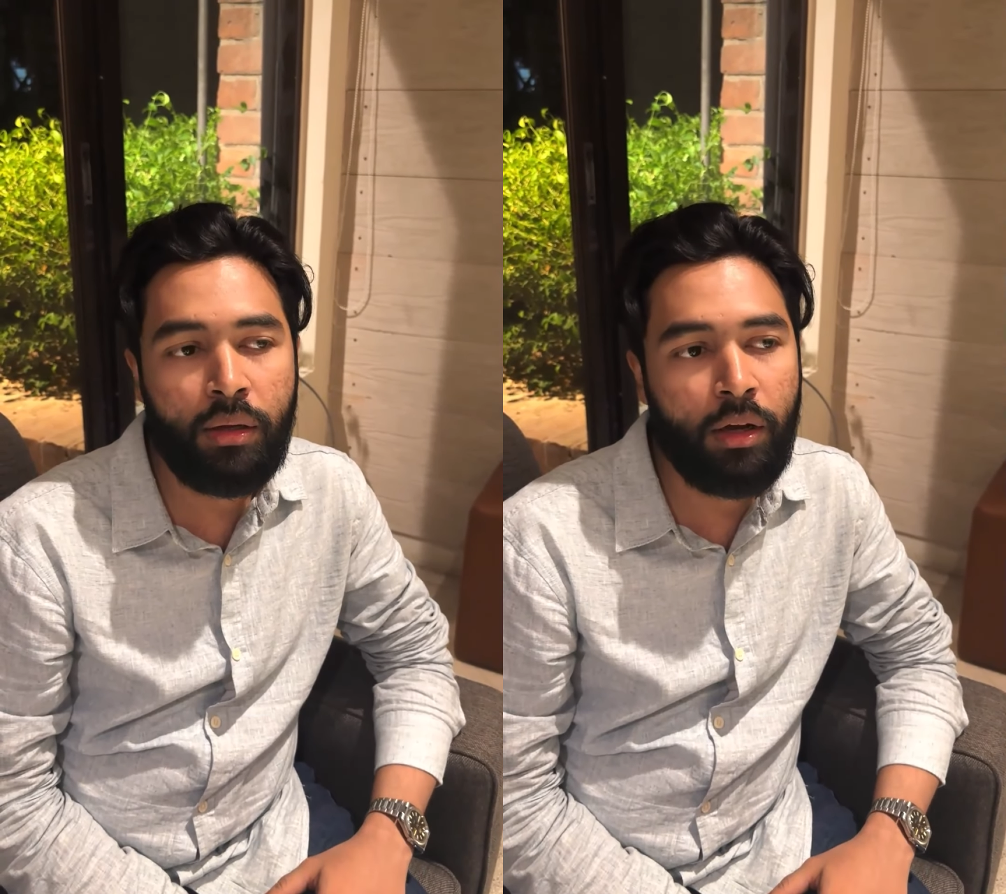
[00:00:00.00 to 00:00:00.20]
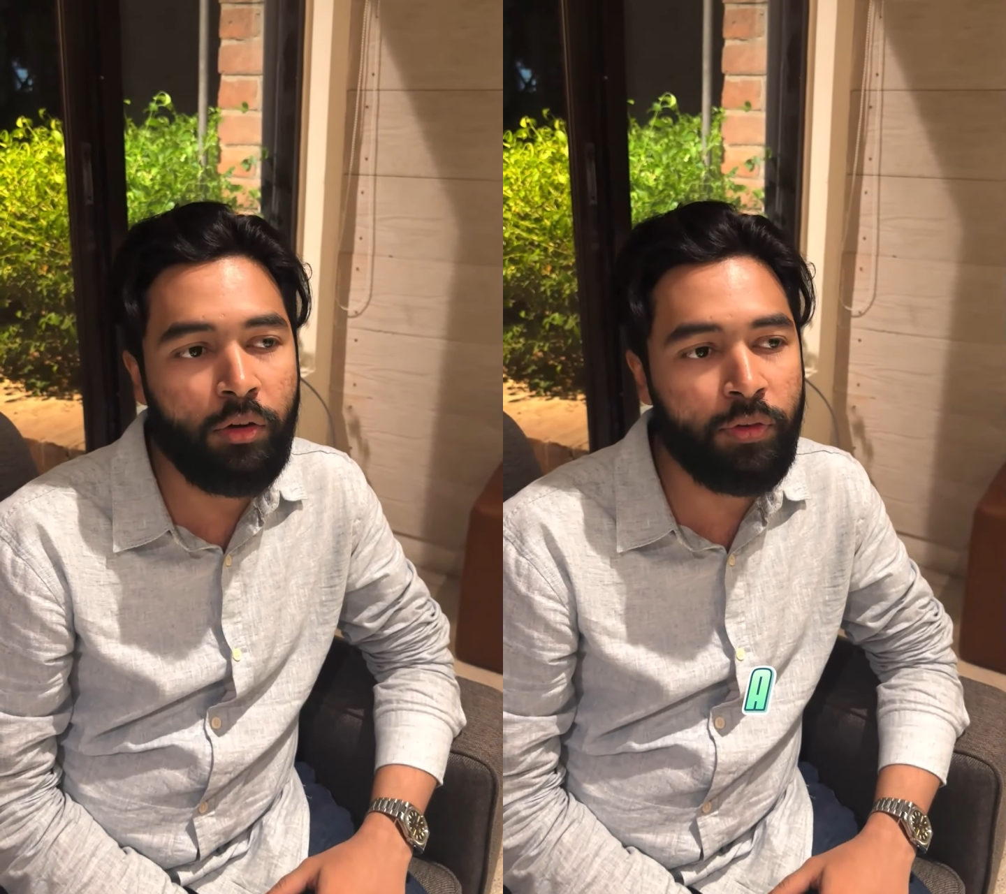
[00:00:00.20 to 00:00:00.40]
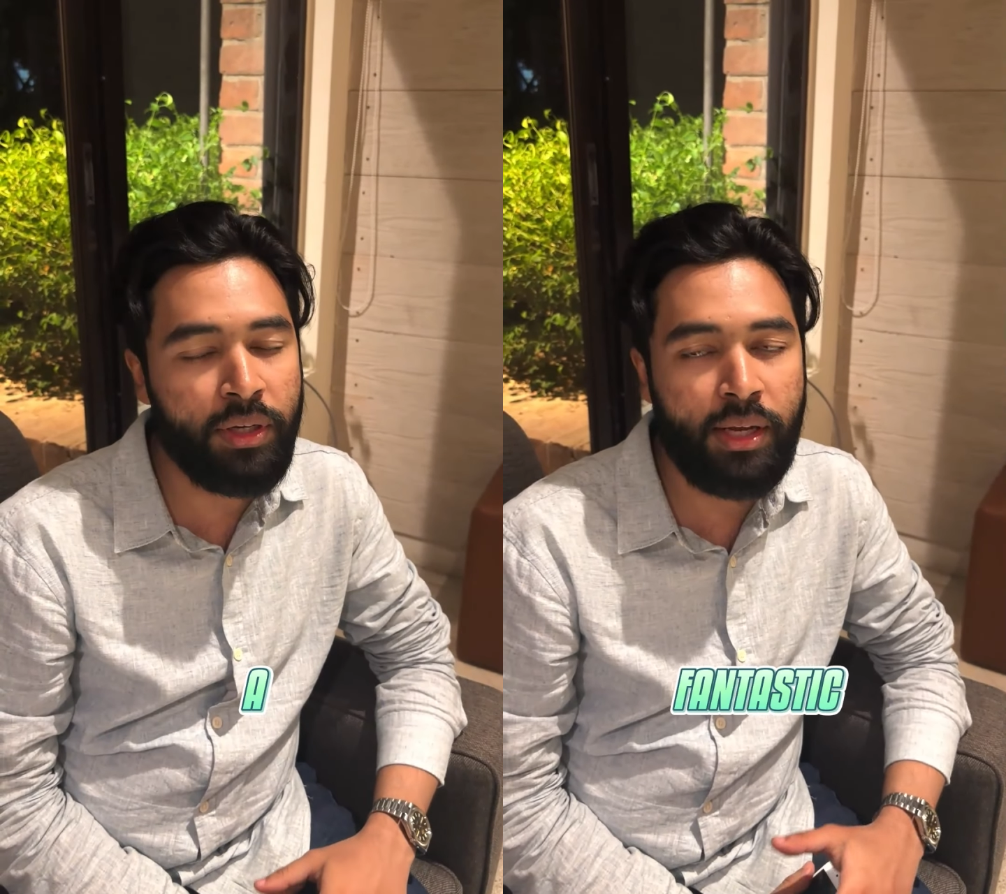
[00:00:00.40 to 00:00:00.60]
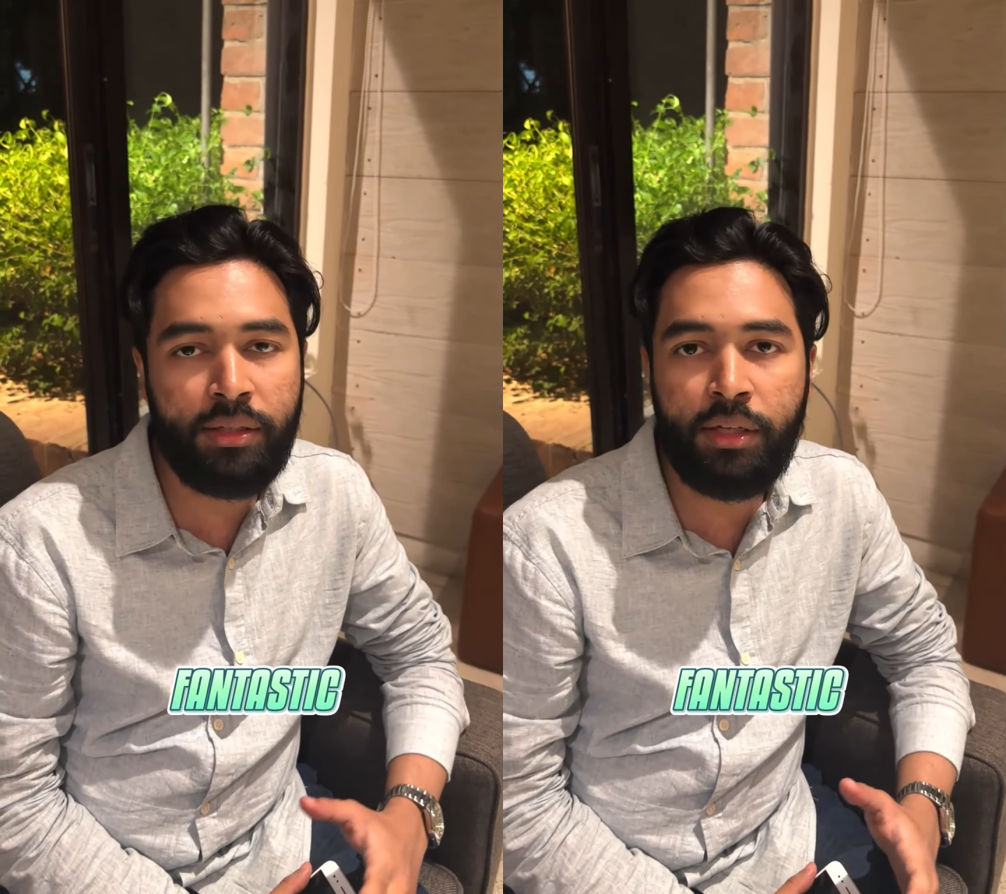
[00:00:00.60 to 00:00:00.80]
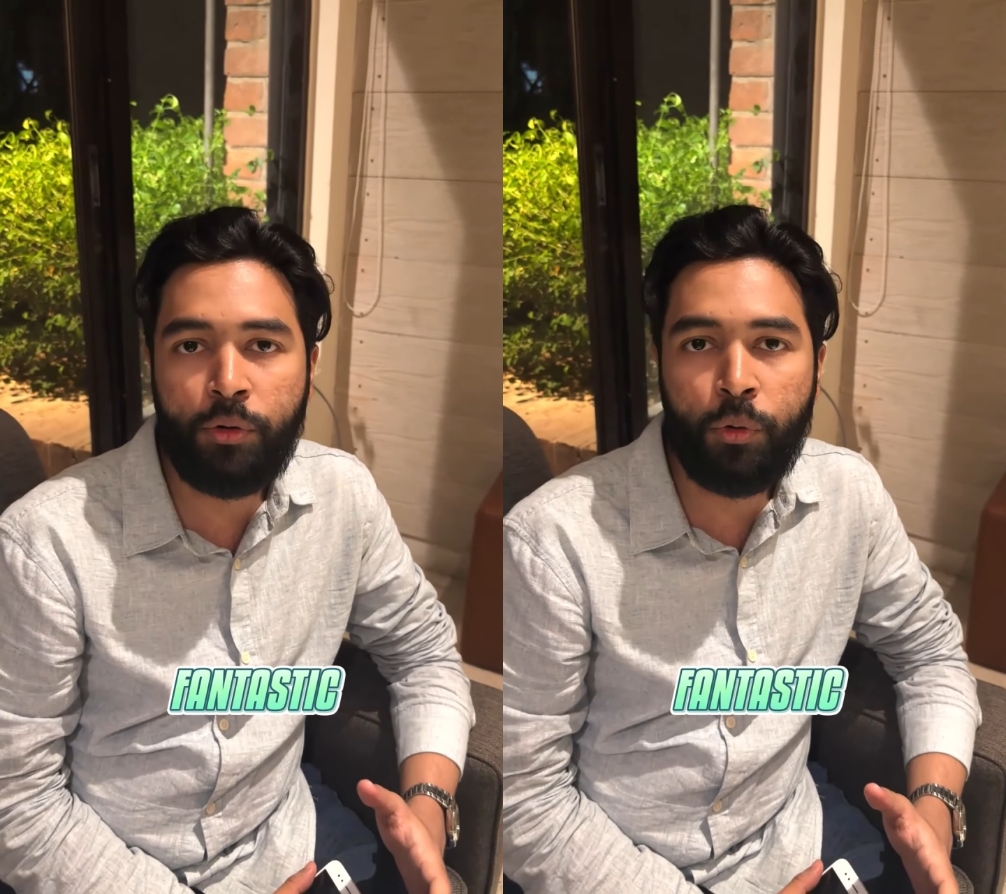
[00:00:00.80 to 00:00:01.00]
a
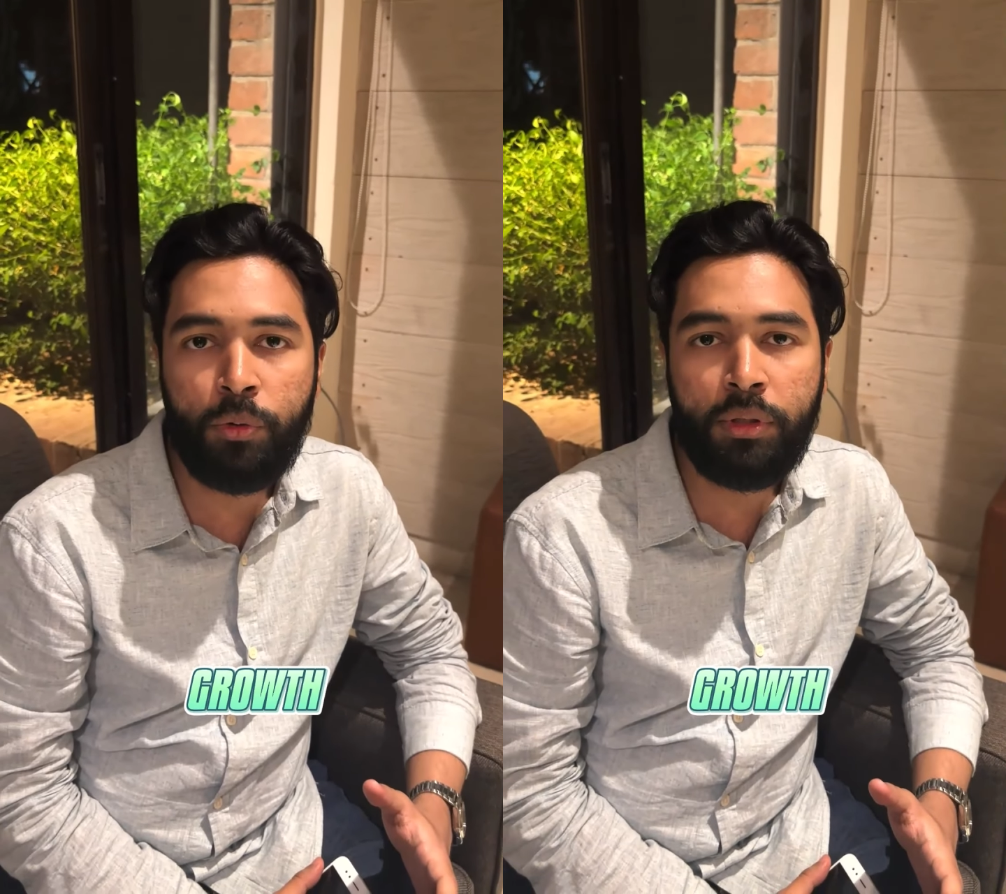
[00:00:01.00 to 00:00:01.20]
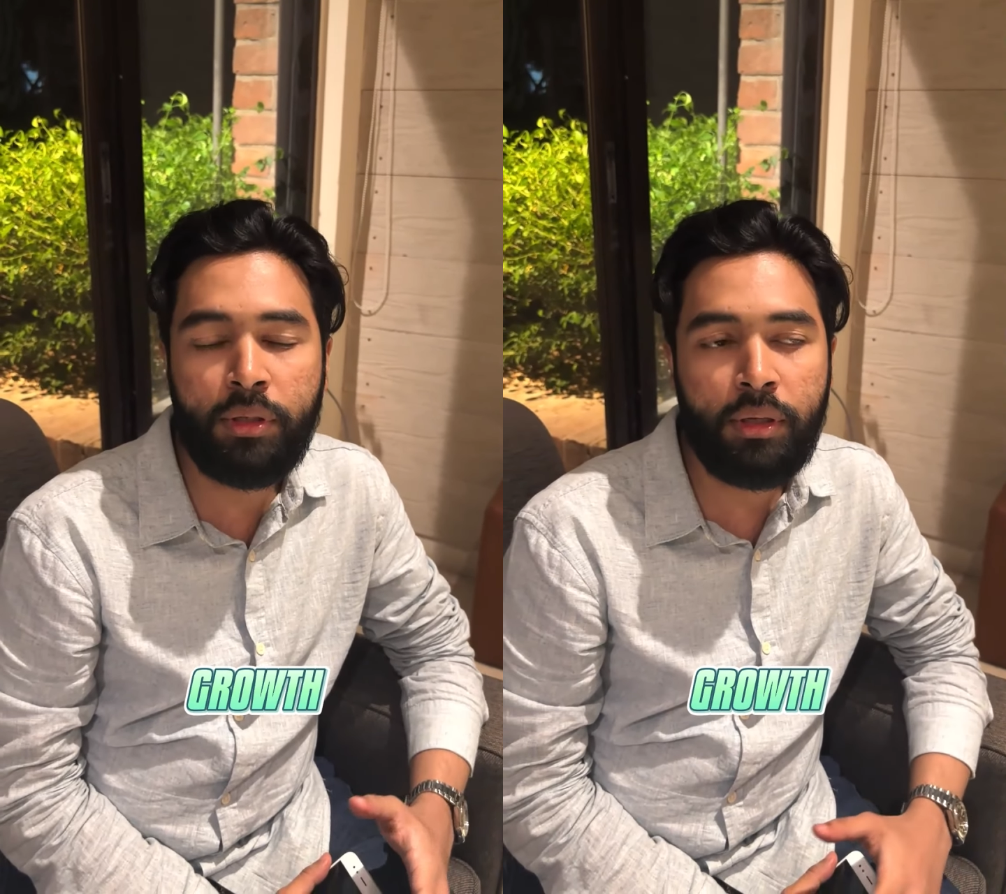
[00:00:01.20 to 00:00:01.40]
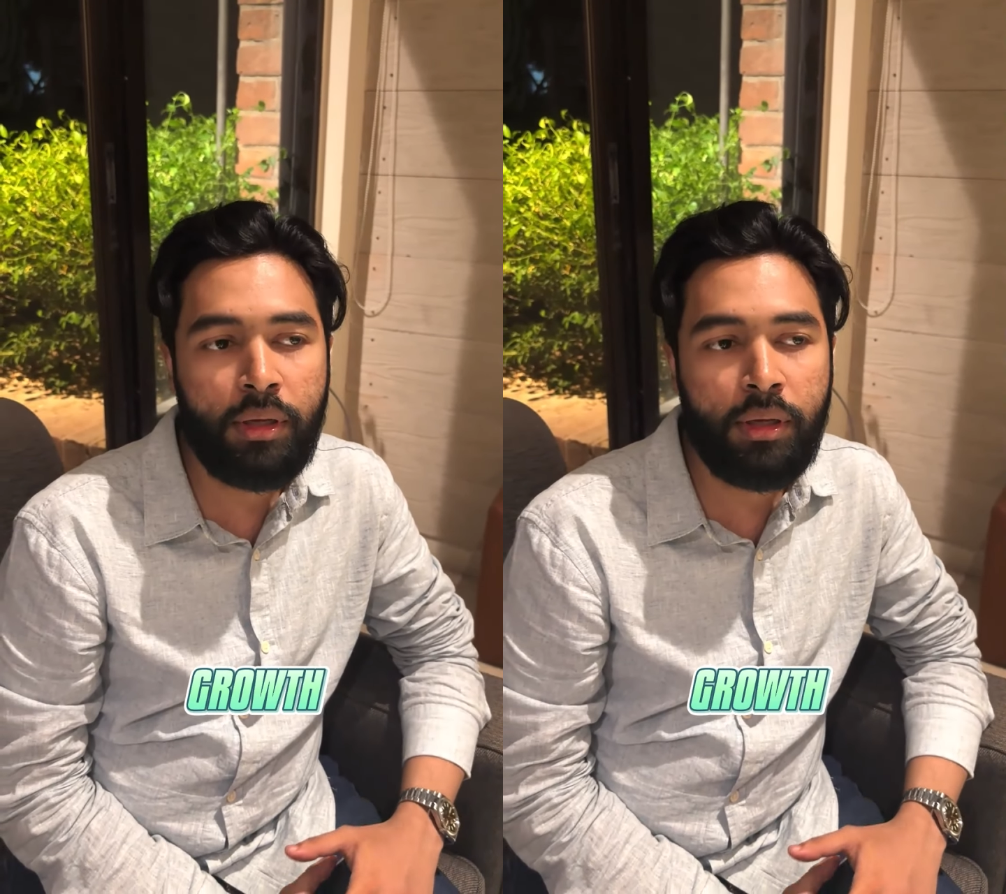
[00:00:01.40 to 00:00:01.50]
fantastic growth,